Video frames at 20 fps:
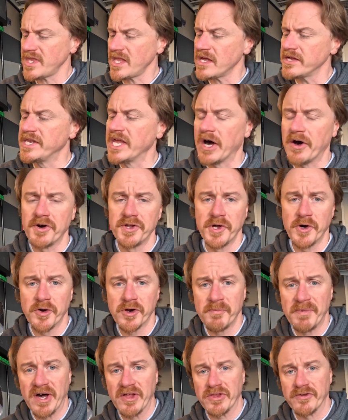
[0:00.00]
Now, a note
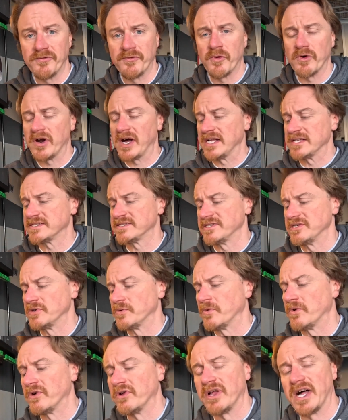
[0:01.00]
about the 4/0 steel
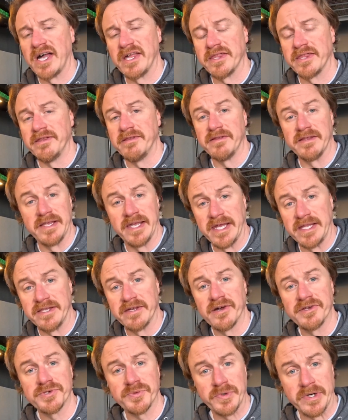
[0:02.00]
wool, it
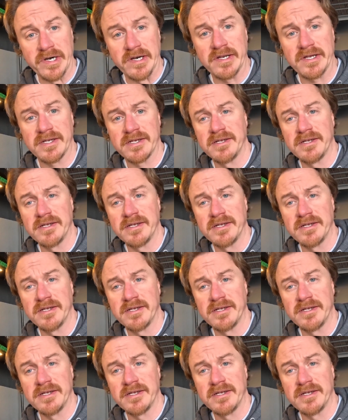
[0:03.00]
does work.